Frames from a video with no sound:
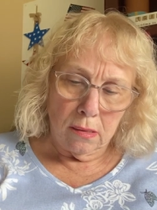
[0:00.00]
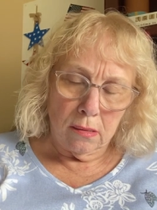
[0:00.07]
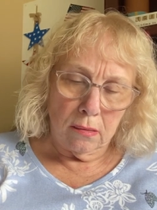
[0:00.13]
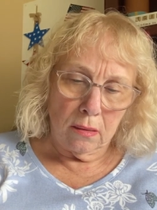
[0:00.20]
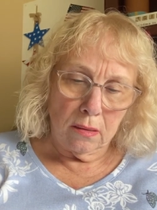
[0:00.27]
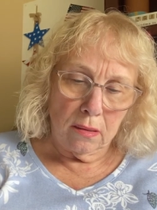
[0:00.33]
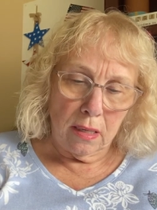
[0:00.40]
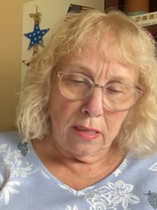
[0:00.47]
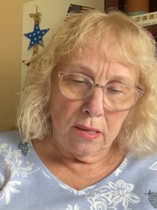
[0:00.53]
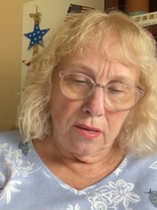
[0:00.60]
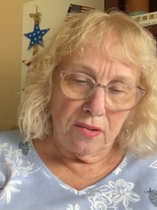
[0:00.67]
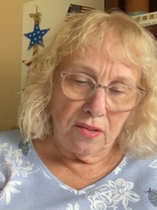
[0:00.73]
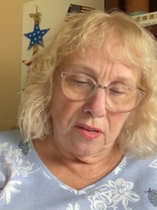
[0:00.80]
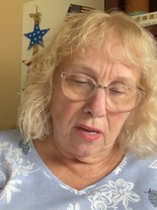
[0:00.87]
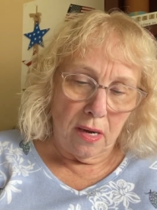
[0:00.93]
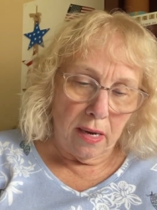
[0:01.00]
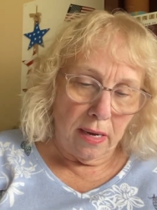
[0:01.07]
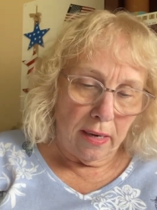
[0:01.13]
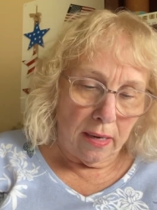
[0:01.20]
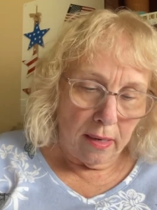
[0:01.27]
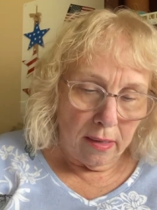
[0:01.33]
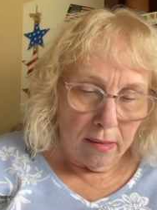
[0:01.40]
It looks like you
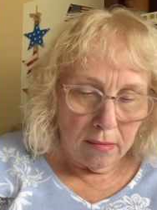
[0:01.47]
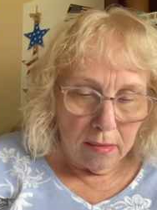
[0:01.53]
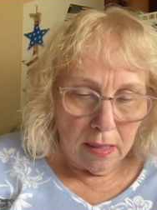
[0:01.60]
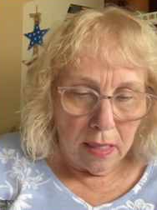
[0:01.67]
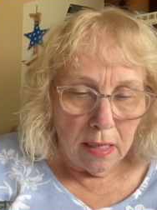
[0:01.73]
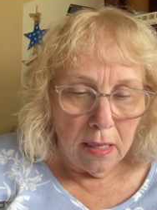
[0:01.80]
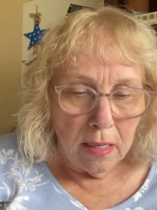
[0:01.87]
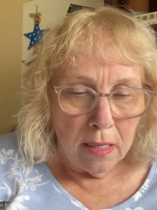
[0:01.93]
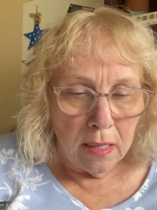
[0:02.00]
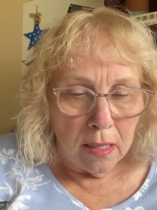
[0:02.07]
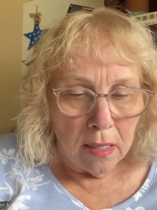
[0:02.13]
slide it, okay?